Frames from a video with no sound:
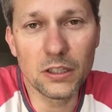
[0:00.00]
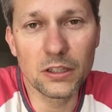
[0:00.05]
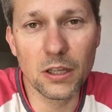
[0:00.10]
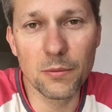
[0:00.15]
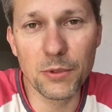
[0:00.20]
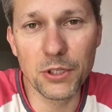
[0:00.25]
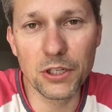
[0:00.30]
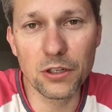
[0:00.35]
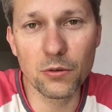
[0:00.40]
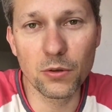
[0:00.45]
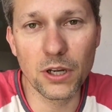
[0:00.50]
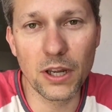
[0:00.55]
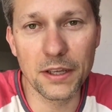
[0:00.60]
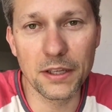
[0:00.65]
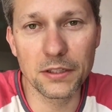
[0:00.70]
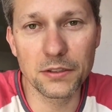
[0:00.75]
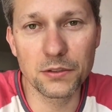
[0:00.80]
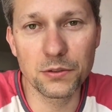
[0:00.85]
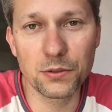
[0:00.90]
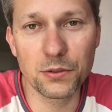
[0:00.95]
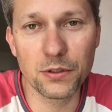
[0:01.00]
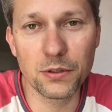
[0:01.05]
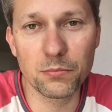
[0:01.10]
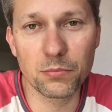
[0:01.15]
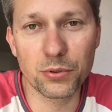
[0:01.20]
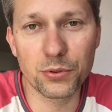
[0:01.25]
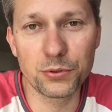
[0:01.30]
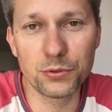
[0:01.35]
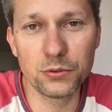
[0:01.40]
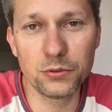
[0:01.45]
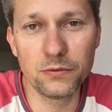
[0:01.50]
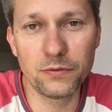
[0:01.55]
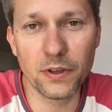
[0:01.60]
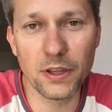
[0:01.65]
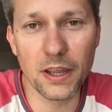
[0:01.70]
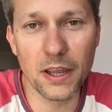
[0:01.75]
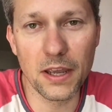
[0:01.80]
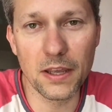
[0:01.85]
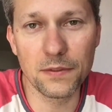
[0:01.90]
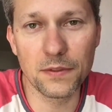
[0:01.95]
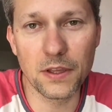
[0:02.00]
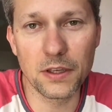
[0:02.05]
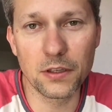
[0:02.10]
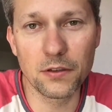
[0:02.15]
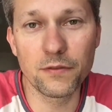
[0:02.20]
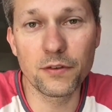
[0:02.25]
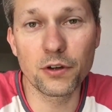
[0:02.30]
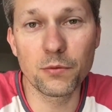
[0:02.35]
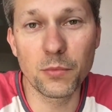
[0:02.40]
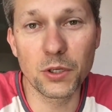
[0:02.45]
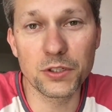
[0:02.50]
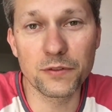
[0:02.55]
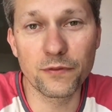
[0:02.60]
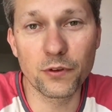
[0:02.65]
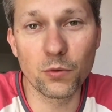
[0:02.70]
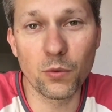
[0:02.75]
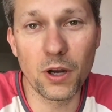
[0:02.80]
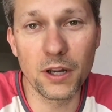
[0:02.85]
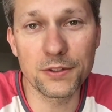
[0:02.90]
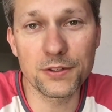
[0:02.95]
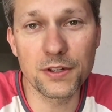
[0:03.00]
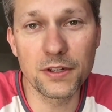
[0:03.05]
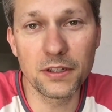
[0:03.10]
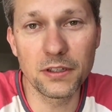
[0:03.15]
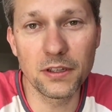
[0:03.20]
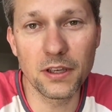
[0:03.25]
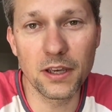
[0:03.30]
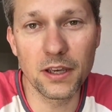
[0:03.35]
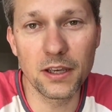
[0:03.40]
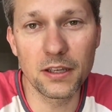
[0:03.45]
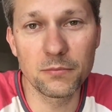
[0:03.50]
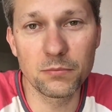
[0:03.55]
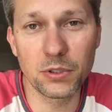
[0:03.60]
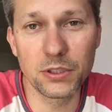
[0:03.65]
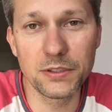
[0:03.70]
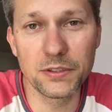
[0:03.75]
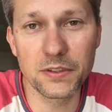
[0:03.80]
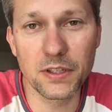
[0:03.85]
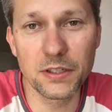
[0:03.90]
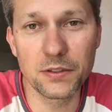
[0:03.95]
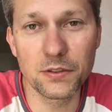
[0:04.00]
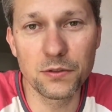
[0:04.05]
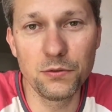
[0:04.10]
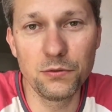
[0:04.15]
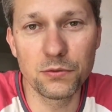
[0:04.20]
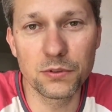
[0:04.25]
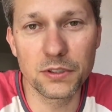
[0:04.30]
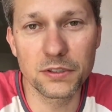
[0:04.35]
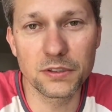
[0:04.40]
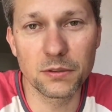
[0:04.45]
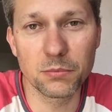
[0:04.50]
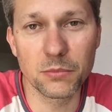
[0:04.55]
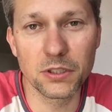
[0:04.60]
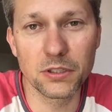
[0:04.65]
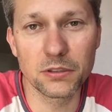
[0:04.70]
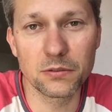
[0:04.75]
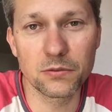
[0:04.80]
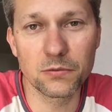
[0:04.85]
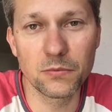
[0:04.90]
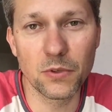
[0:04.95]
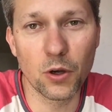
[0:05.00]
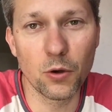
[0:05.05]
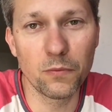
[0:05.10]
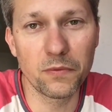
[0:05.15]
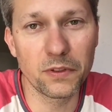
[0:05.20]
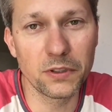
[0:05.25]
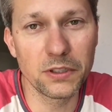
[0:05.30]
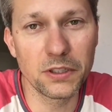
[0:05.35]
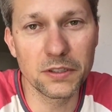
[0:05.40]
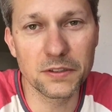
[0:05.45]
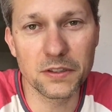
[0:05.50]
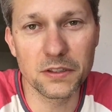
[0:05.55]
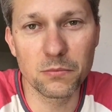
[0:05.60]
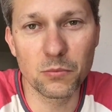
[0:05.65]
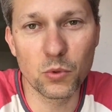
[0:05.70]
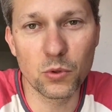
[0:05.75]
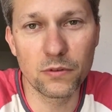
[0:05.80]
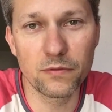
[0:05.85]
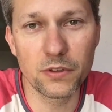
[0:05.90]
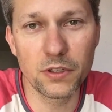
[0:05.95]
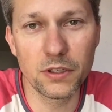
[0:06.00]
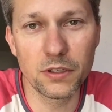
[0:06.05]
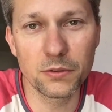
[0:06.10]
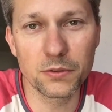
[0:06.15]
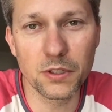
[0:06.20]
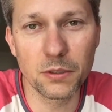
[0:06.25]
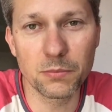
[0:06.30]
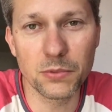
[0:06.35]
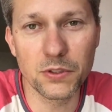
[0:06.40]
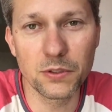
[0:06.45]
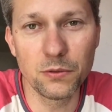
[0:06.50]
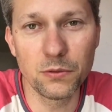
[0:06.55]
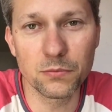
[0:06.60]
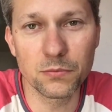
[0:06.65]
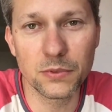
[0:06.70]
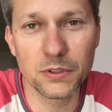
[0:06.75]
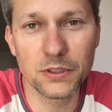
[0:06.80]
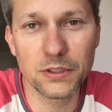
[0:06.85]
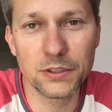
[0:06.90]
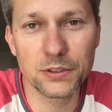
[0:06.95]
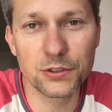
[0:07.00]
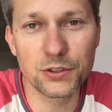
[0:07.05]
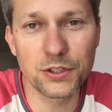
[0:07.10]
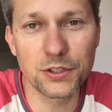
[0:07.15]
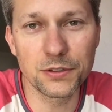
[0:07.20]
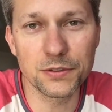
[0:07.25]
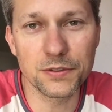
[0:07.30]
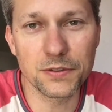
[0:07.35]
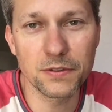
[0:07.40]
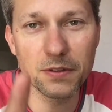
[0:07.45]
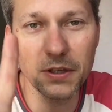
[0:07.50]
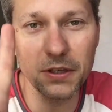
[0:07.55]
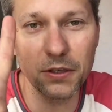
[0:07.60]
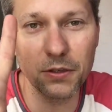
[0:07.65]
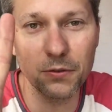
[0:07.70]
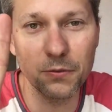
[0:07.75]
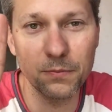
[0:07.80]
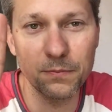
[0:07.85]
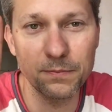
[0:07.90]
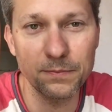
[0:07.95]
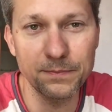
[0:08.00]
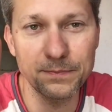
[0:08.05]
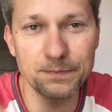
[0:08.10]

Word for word: let me know what I can do to improve, and thank you very much for watching, and please stay tuned, because I'm going to hopefully get some more videos up soon. Cheers. Thank you.